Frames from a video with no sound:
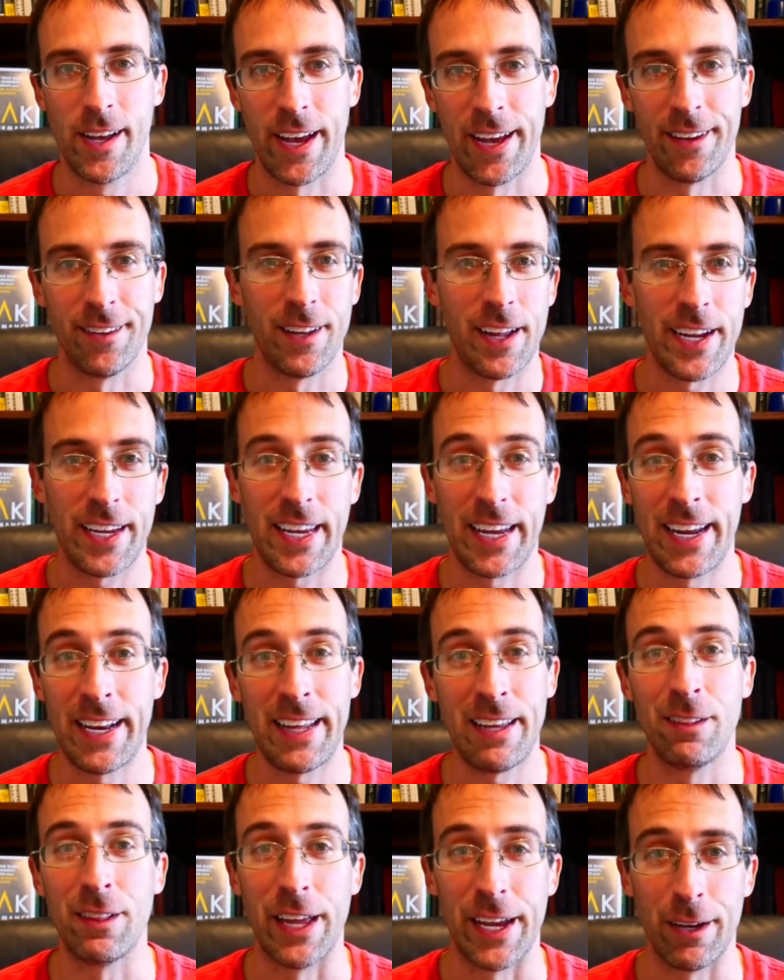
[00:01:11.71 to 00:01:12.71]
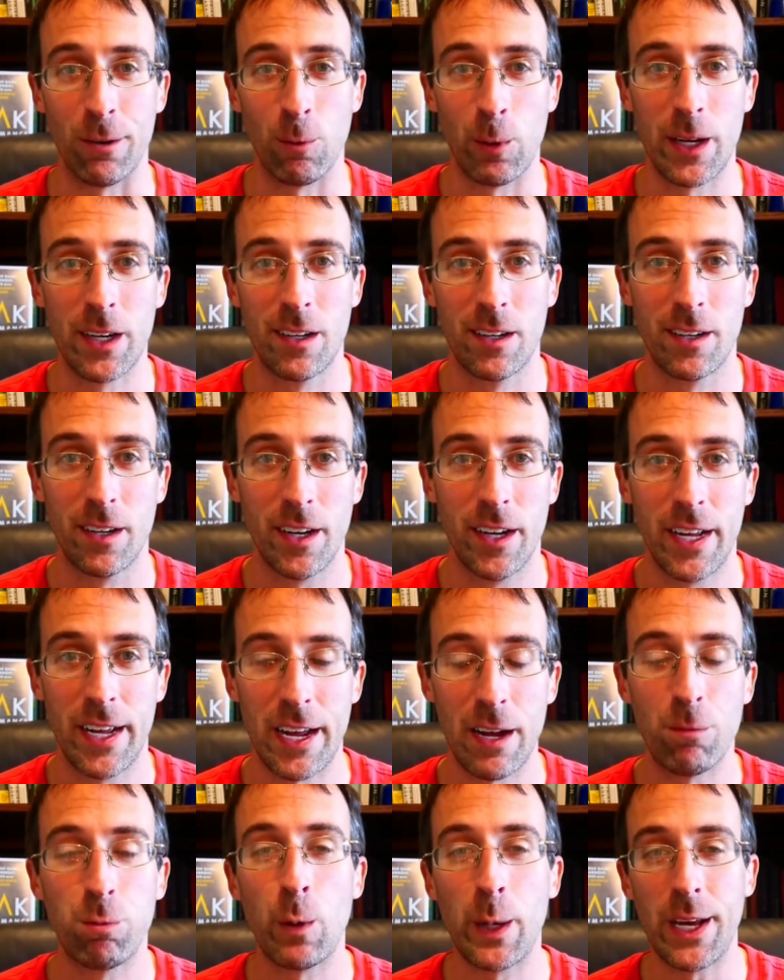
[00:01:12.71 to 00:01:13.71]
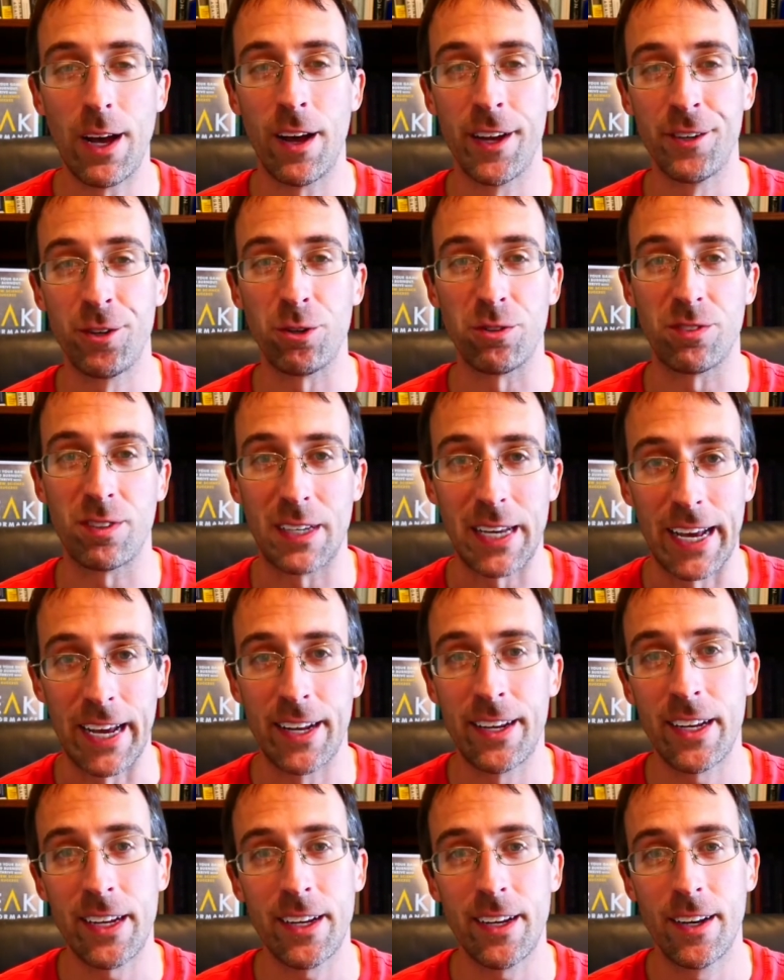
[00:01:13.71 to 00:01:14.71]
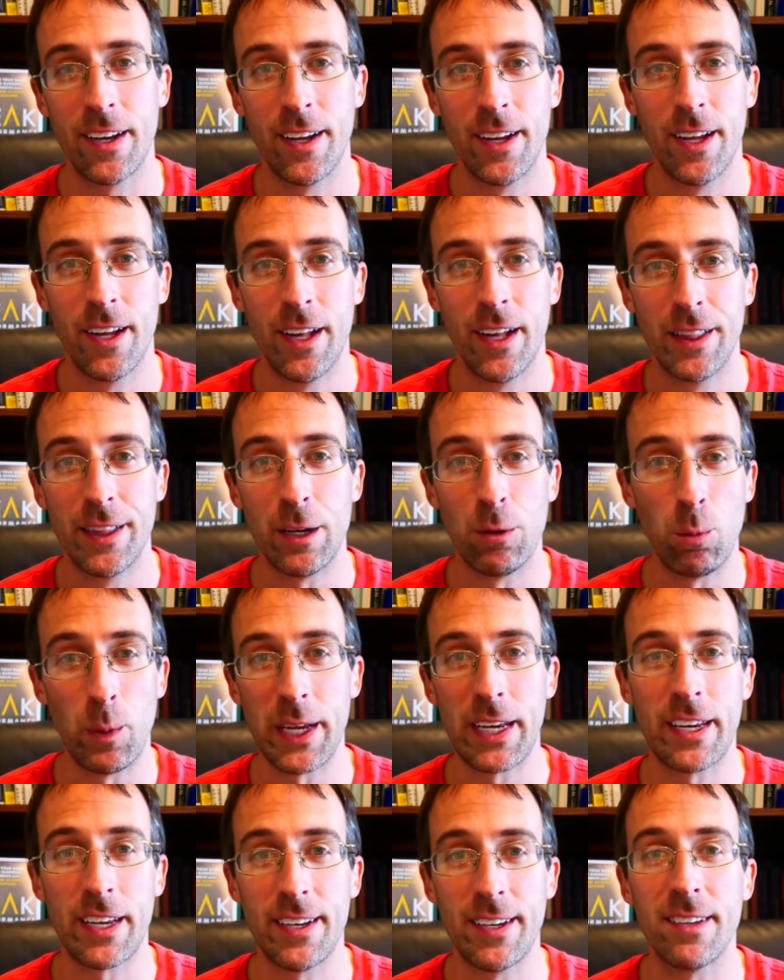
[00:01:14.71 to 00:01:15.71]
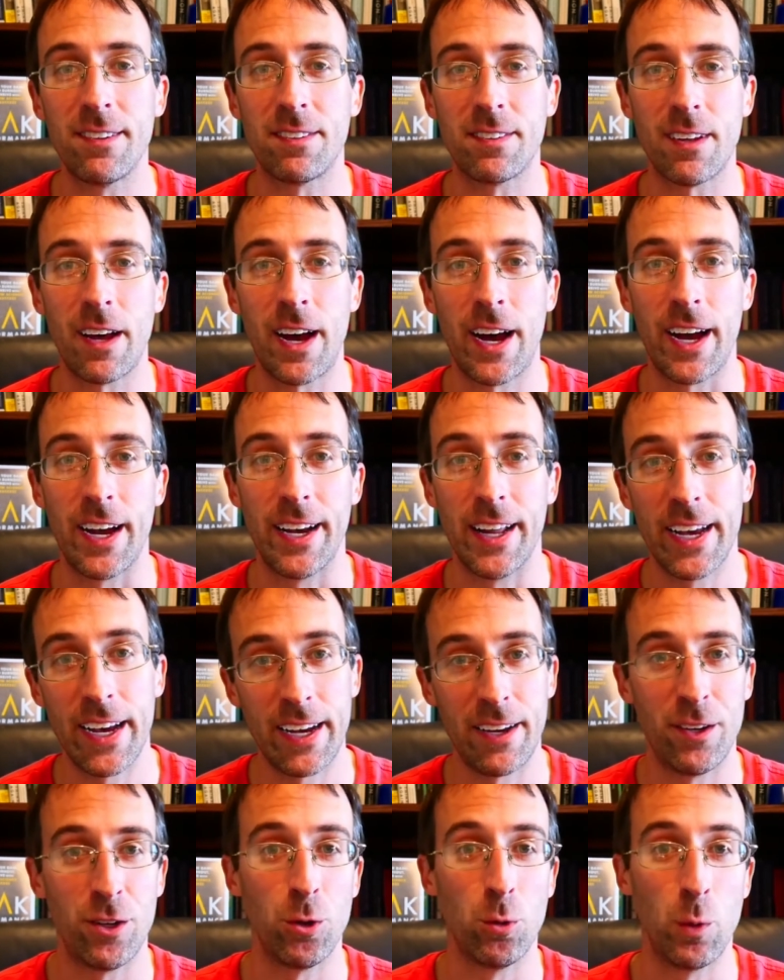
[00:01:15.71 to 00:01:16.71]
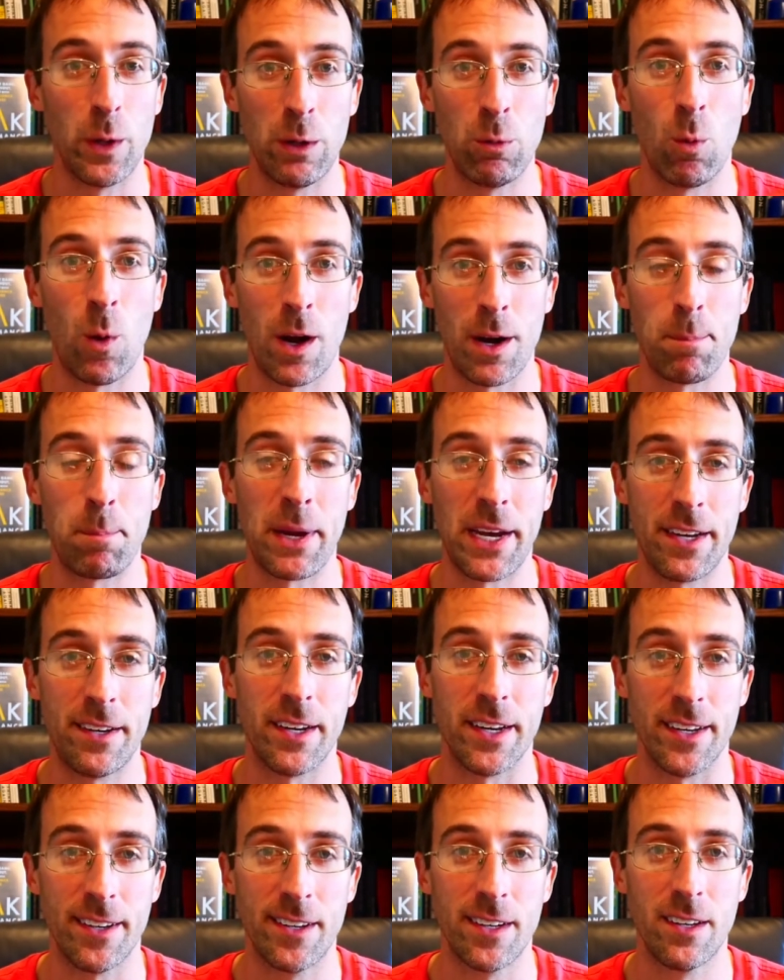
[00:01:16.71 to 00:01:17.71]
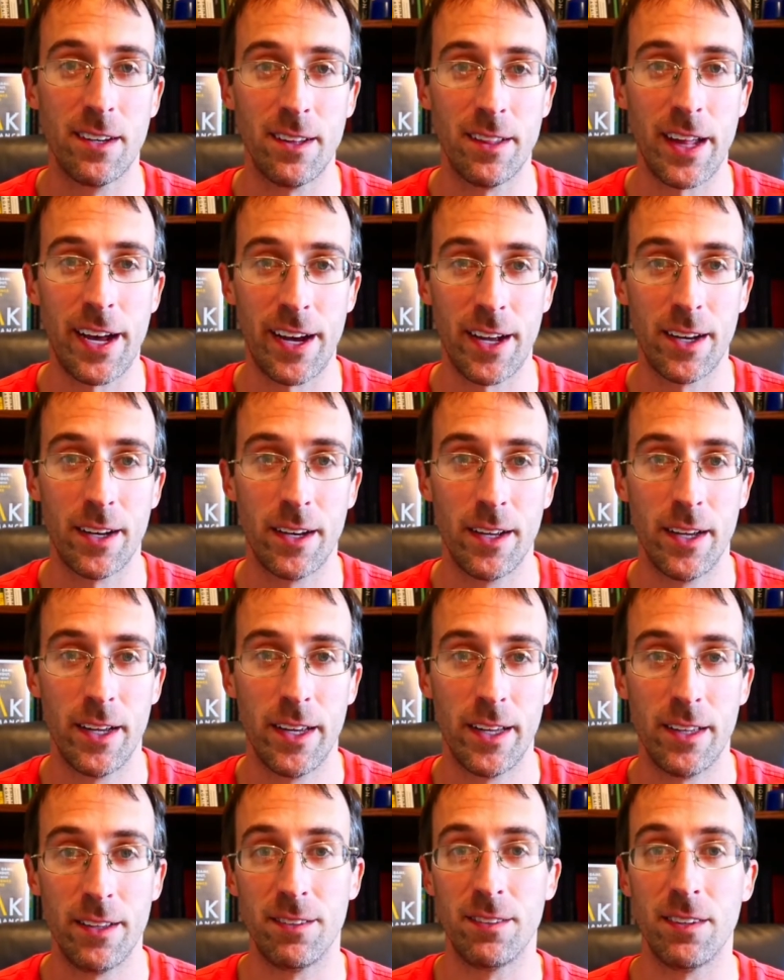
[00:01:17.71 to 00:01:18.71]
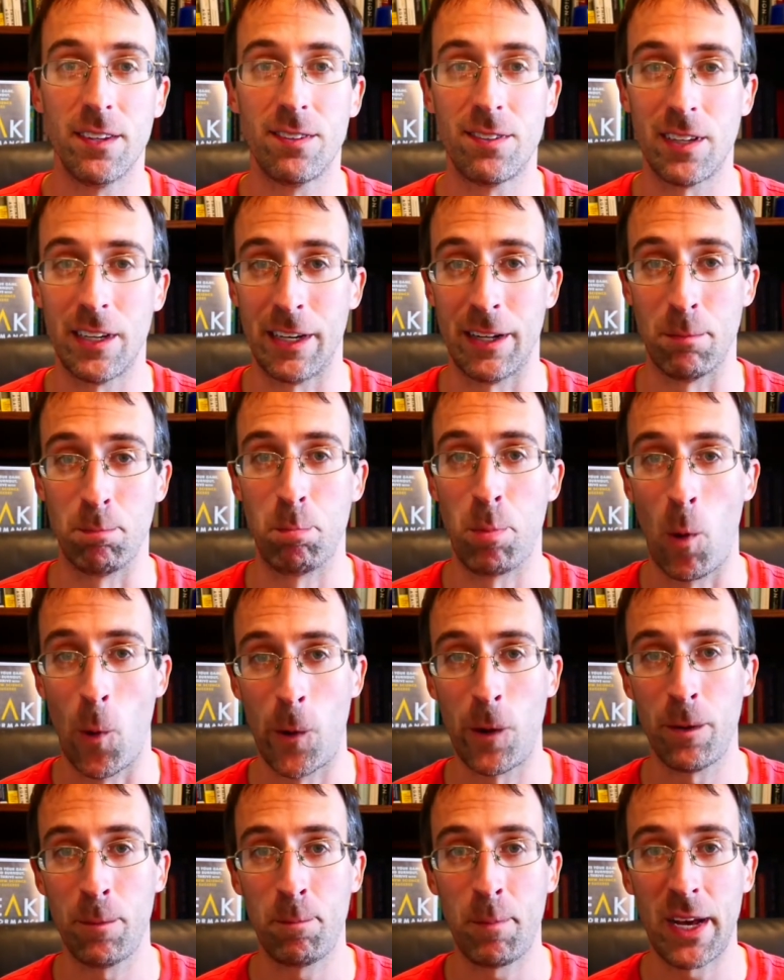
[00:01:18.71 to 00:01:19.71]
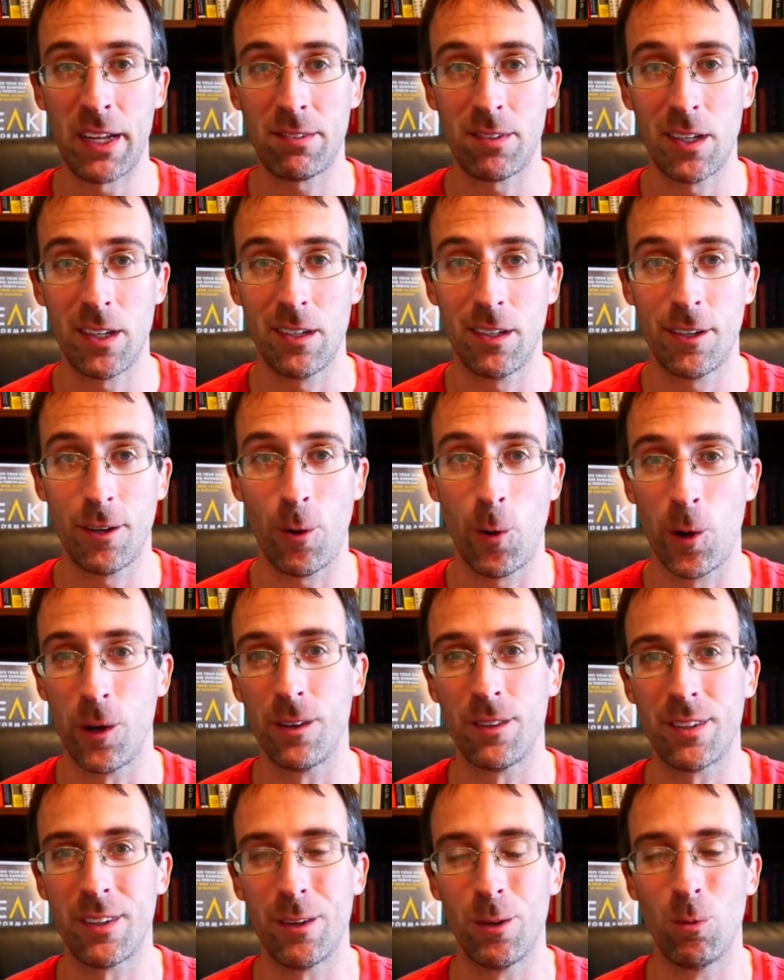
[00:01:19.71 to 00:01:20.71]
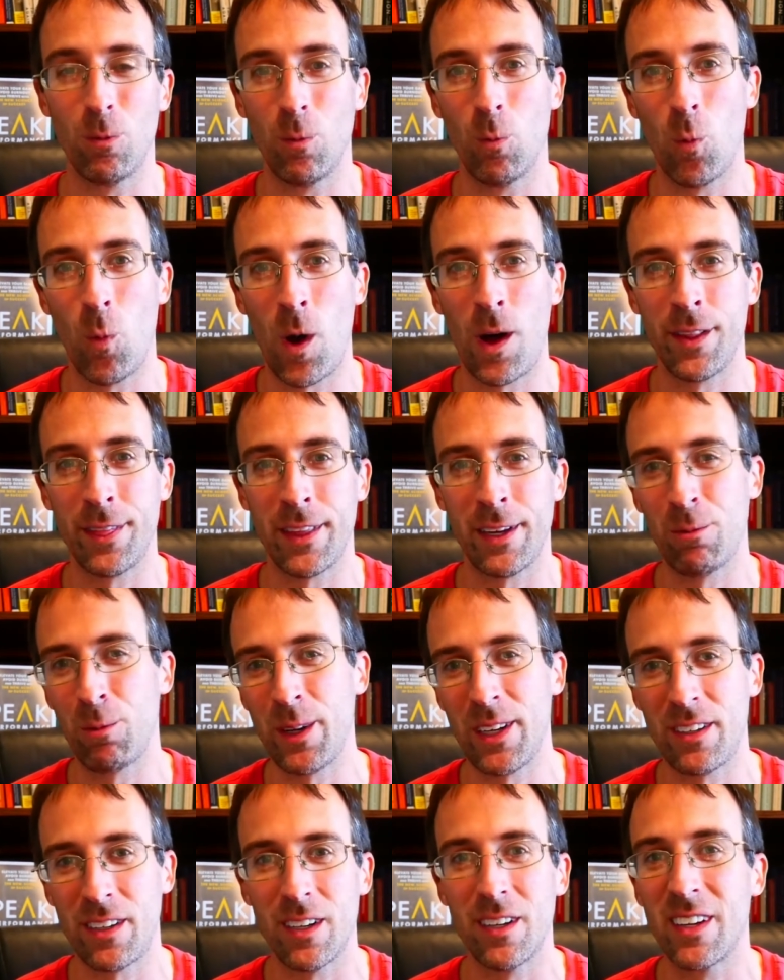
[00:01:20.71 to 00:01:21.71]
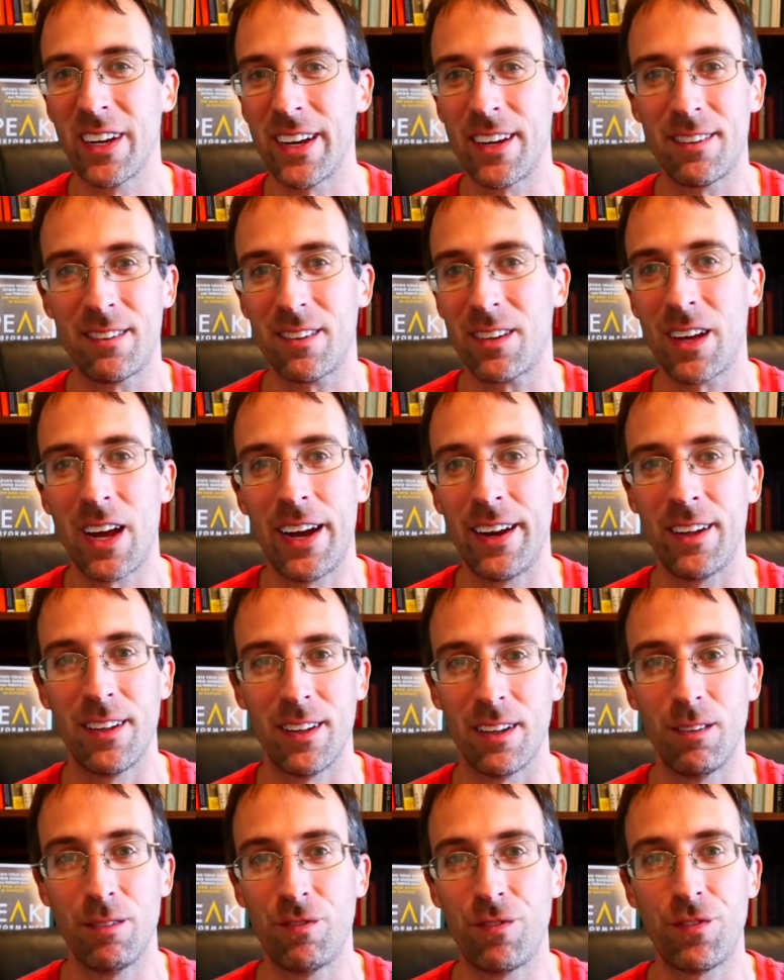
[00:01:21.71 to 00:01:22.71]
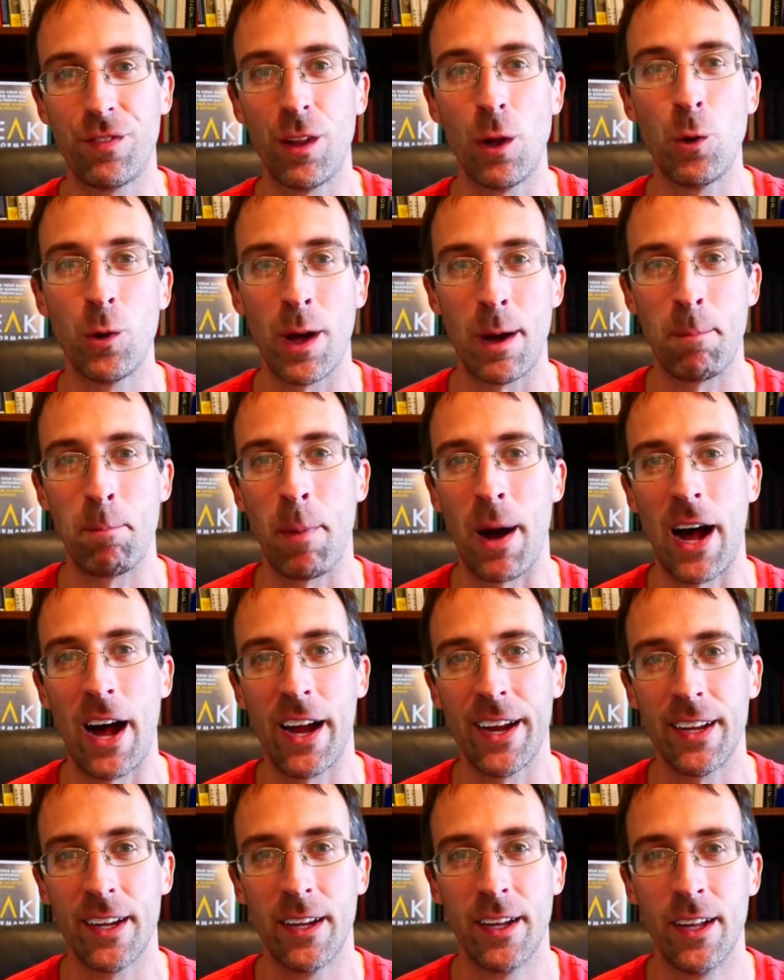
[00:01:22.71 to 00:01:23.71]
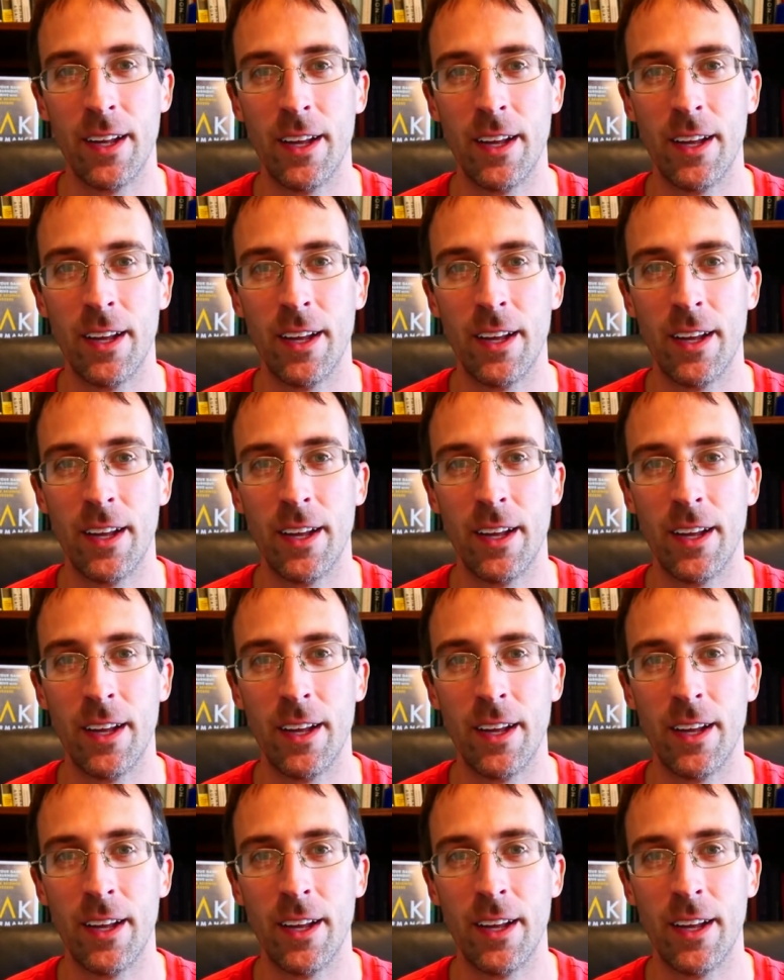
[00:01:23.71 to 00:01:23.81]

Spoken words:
And like any language, if we understand it, then we can decide, hey, do we want to pay attention to that? Is this an important message, or is it one that we should just kind of float on by?